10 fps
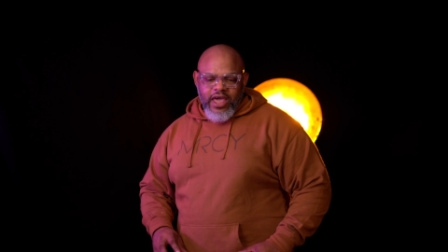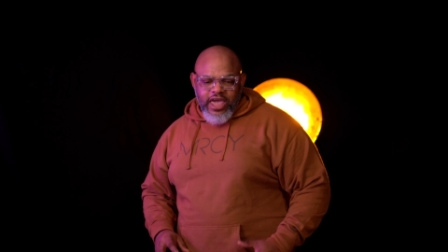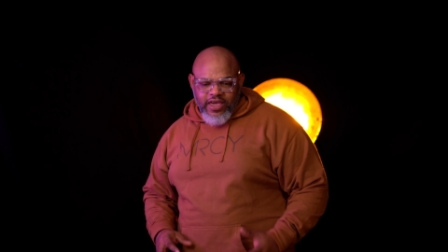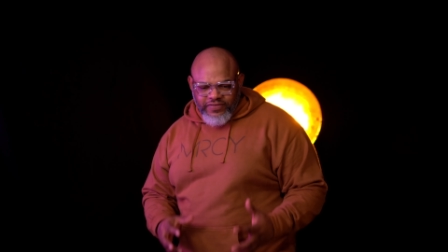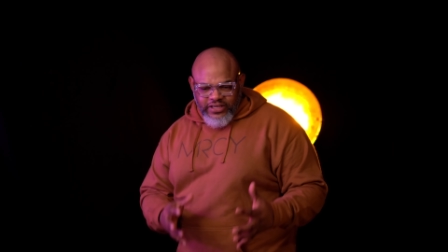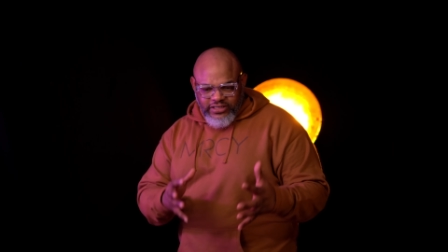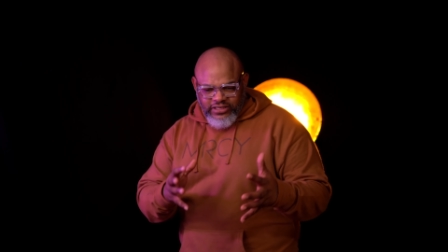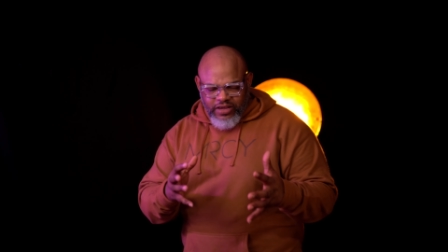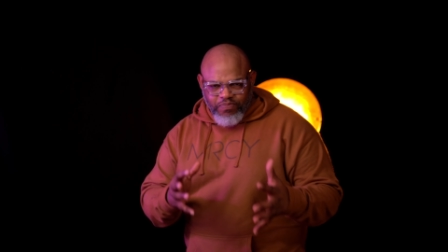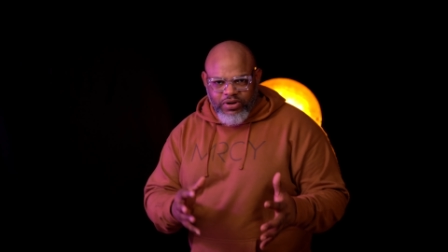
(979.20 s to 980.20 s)
if this
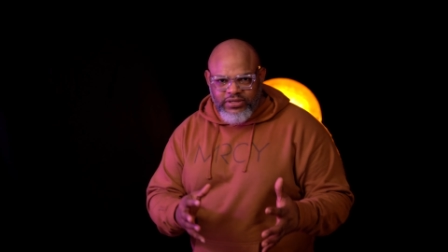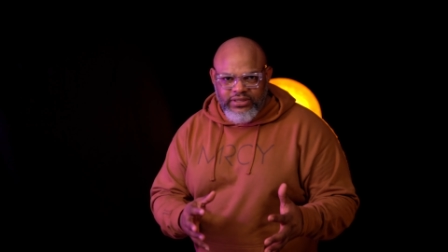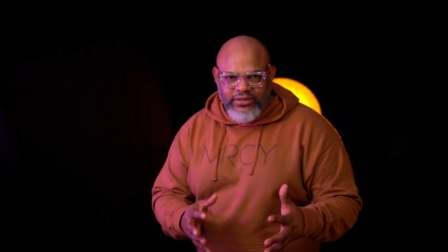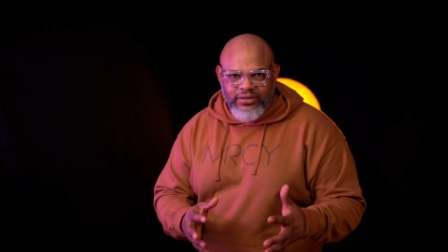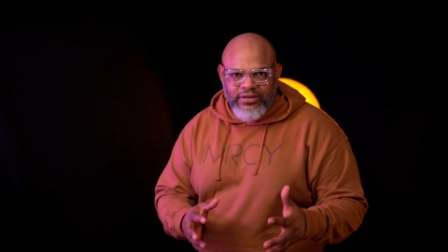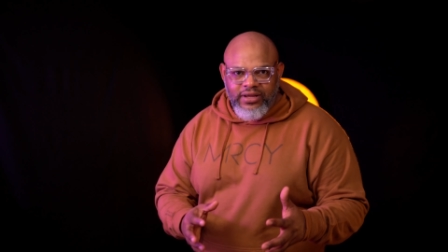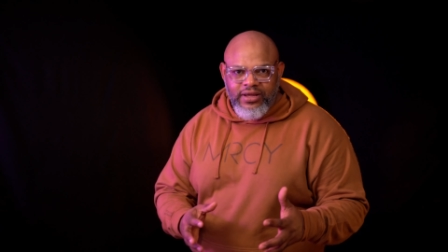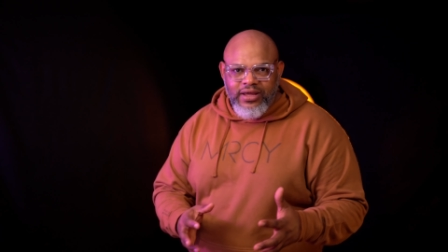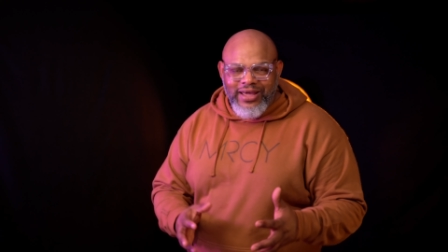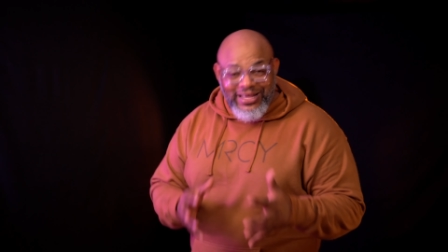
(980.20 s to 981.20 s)
sick person
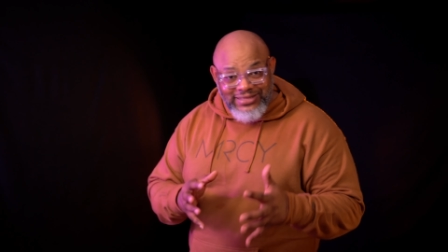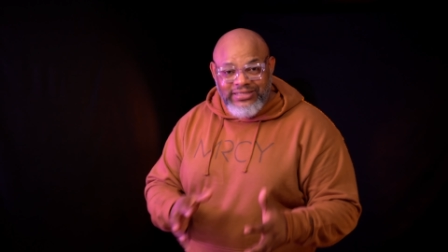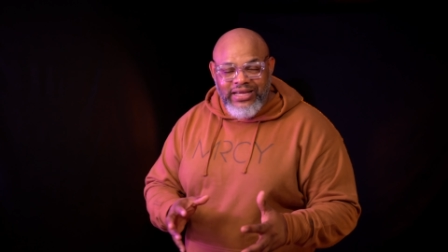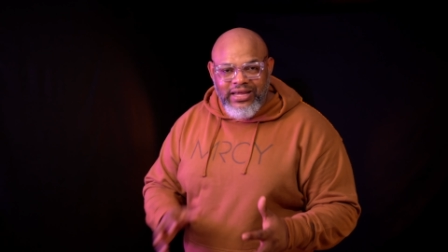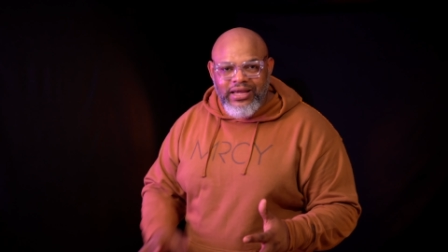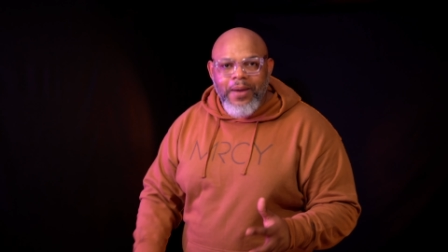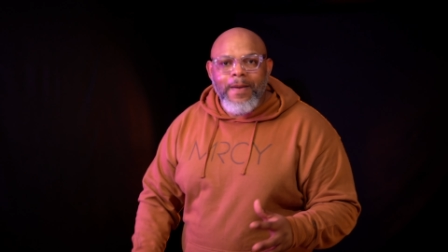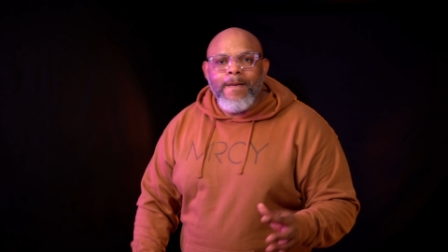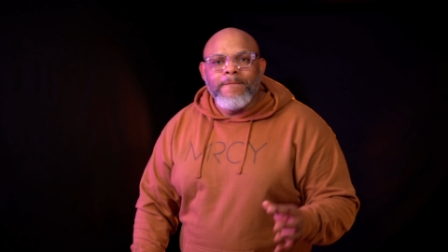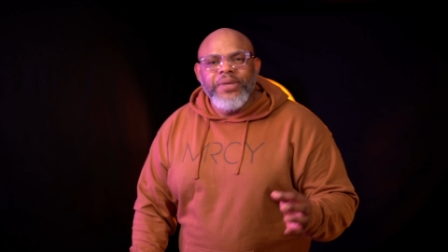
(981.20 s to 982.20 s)
is sick
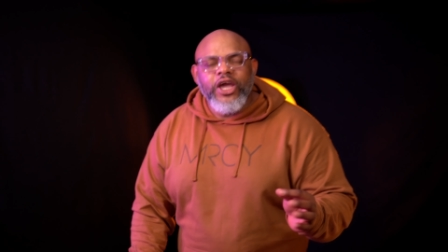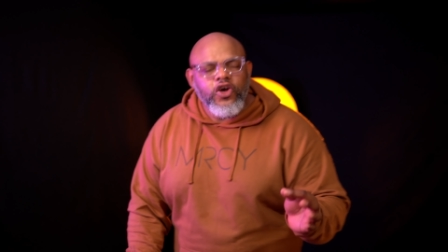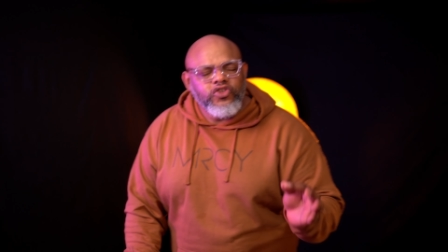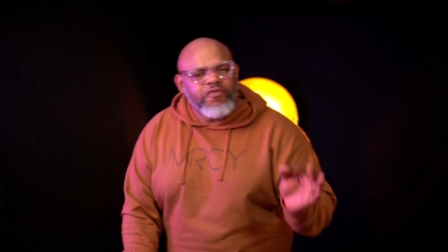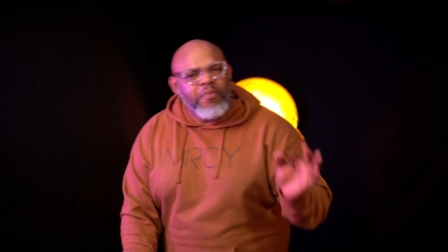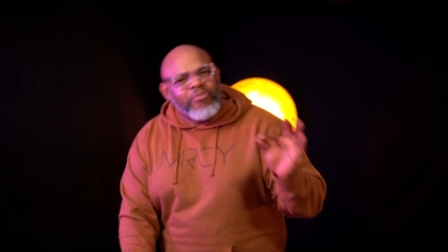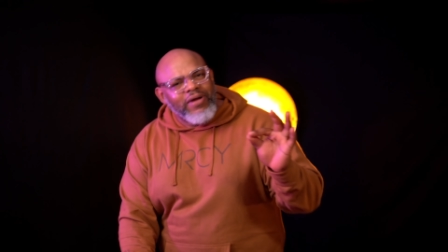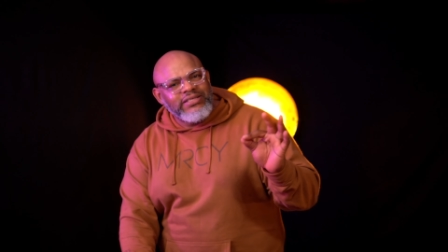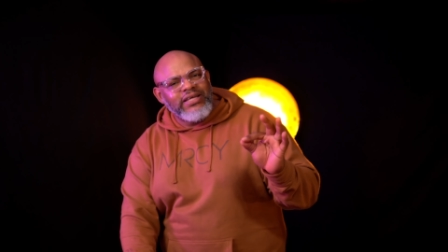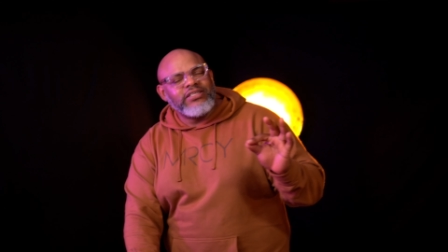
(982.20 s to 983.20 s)
because of the
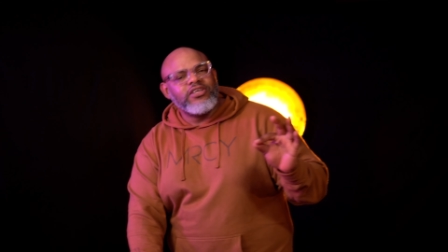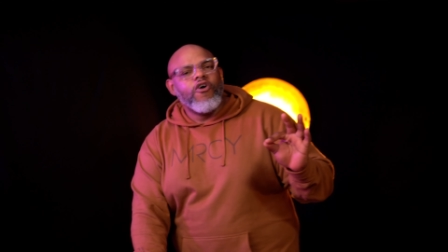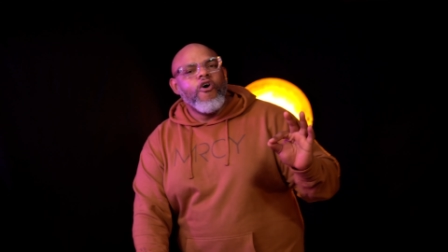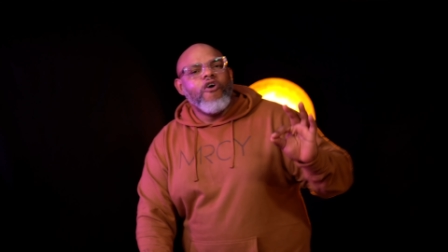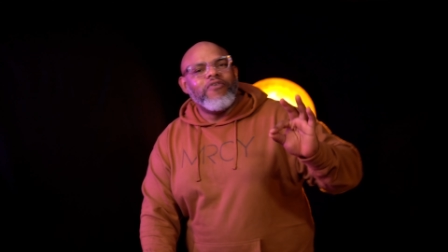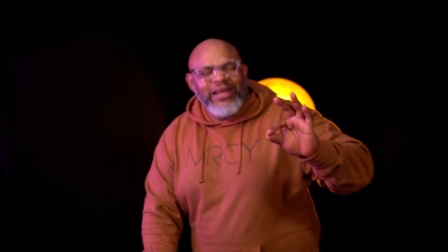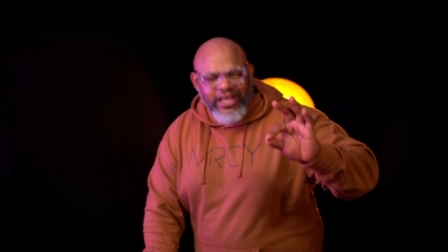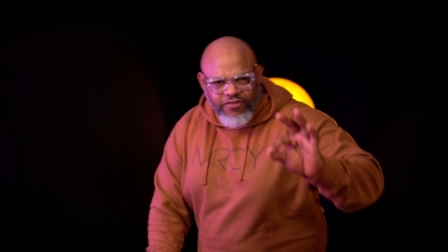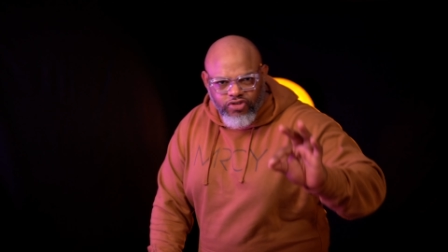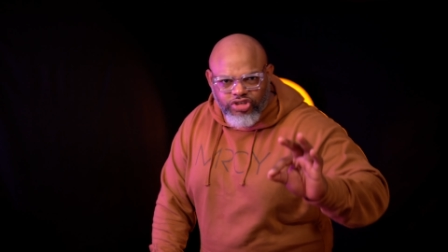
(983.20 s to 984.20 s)
presence of an
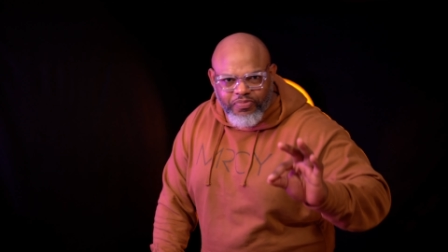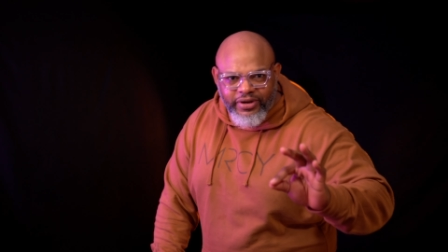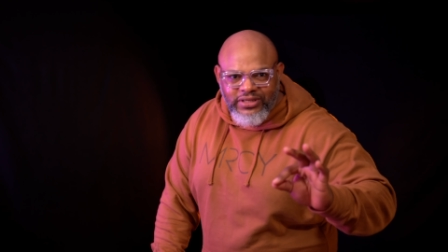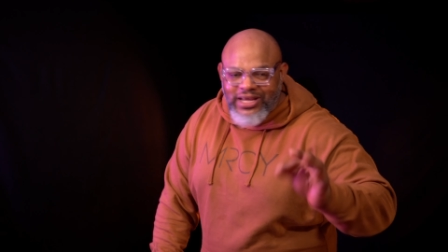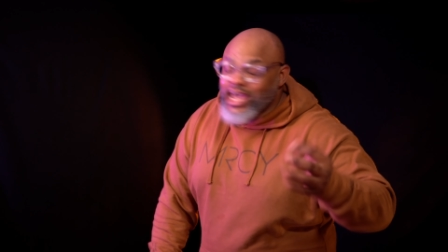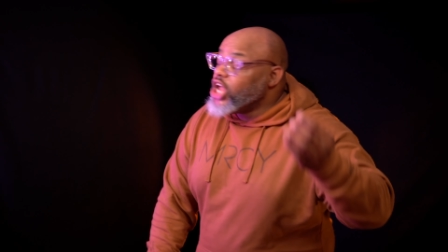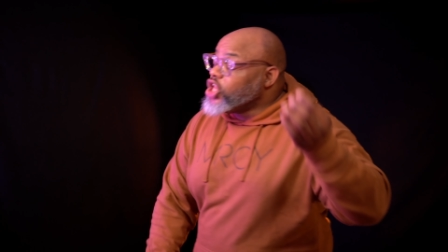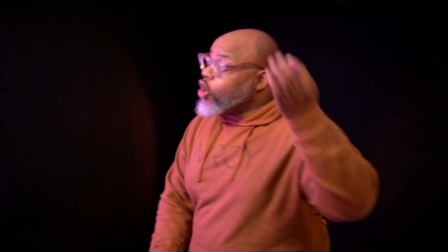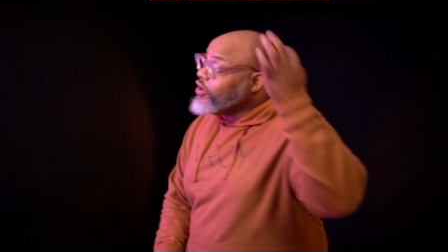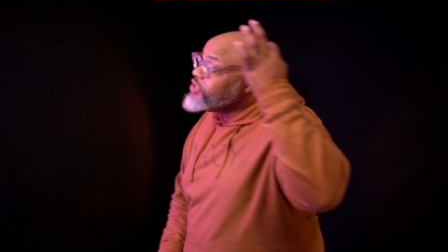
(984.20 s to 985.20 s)
evil spirit.
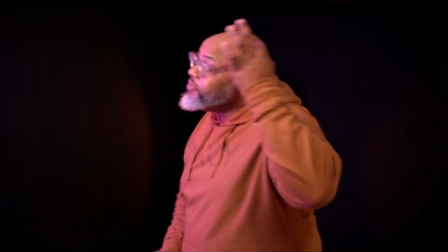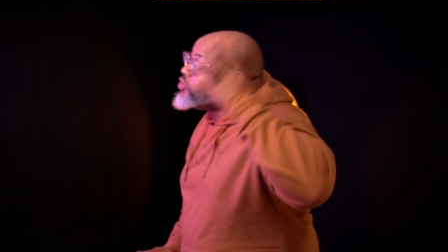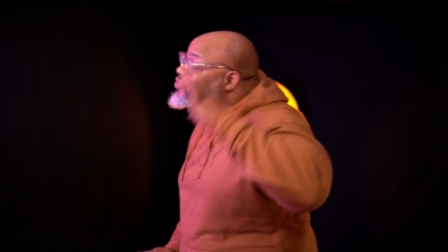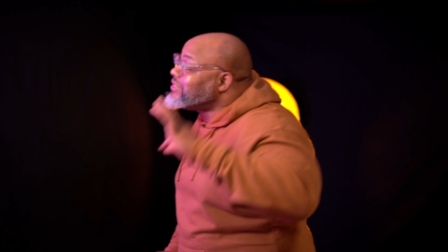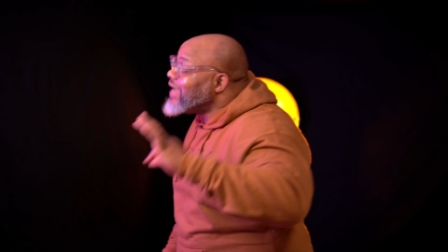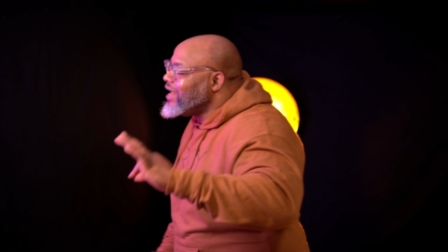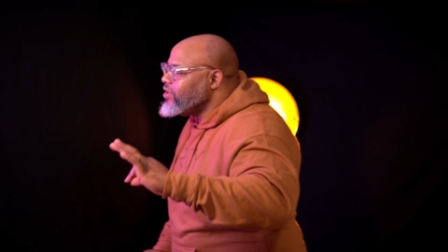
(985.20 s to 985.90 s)
The Holy Spirit will tell